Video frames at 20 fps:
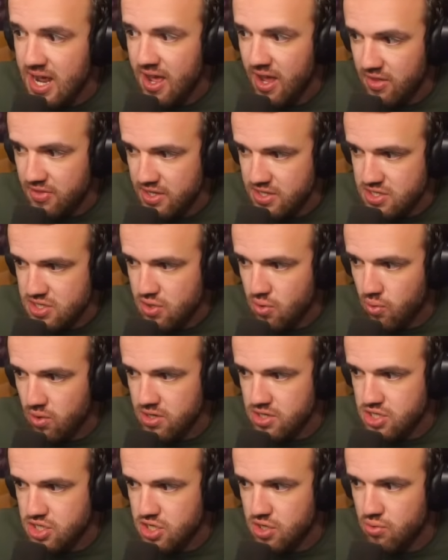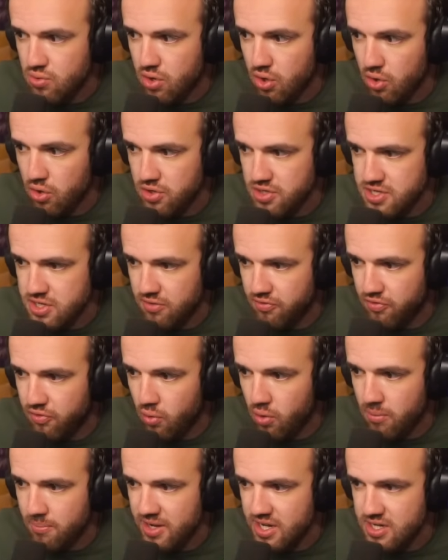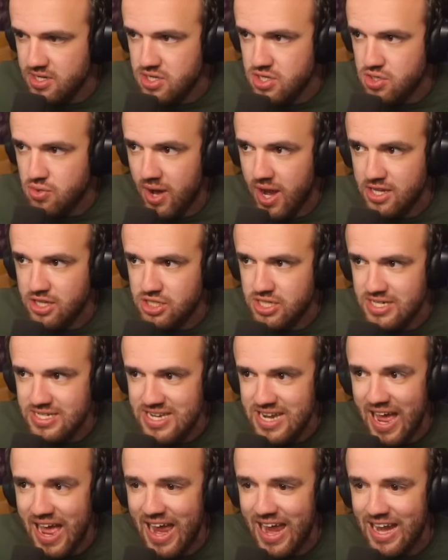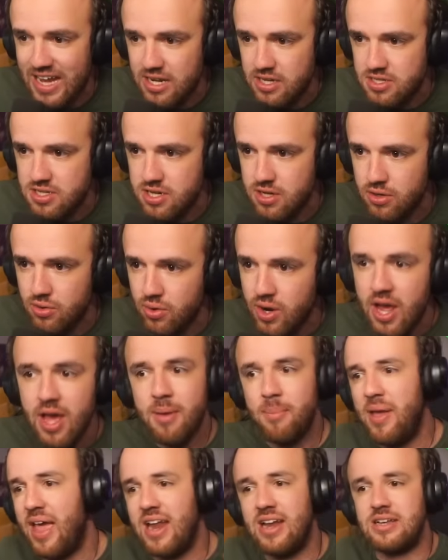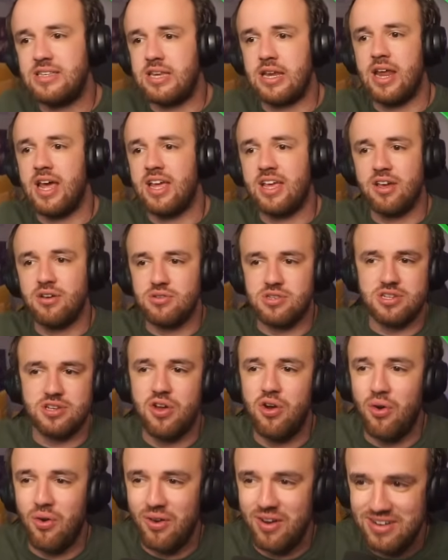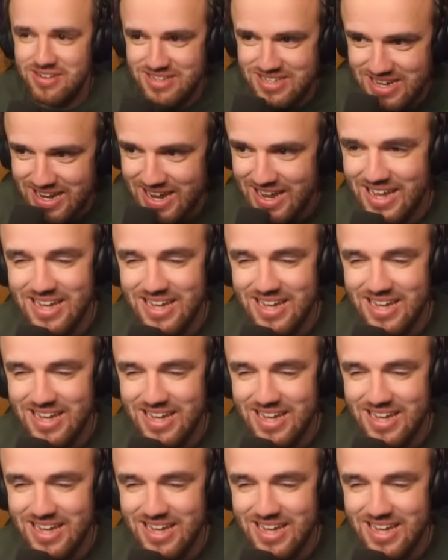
and then scores 2 goals in a 4-minute stretch to tie it at 2. Panathinaikos scores.